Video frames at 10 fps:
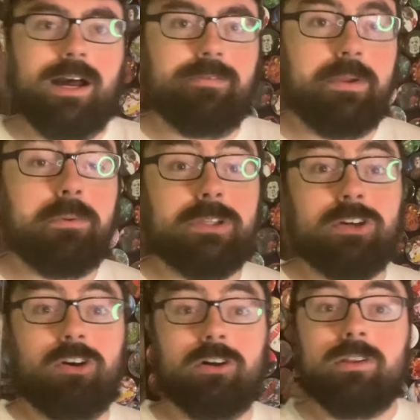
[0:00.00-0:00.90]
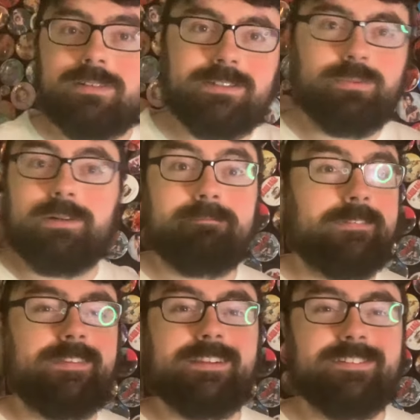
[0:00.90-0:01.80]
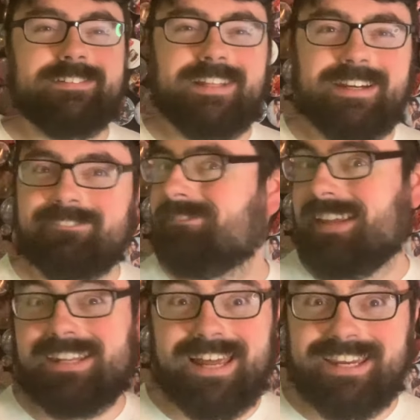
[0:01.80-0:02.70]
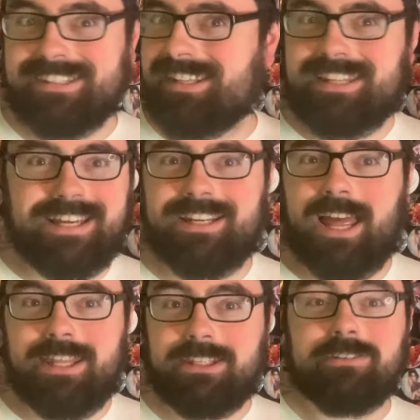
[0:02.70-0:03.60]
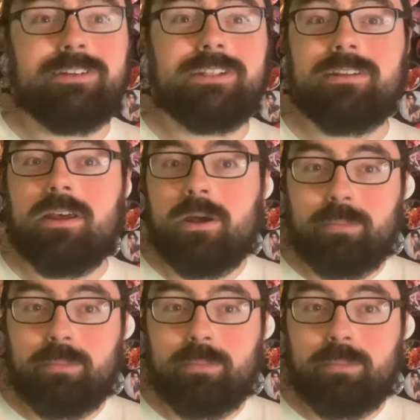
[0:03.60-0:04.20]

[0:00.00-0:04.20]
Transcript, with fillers: I forget what it's called. This one, that's this girl there that he likes. That's kind of, I think, the reason.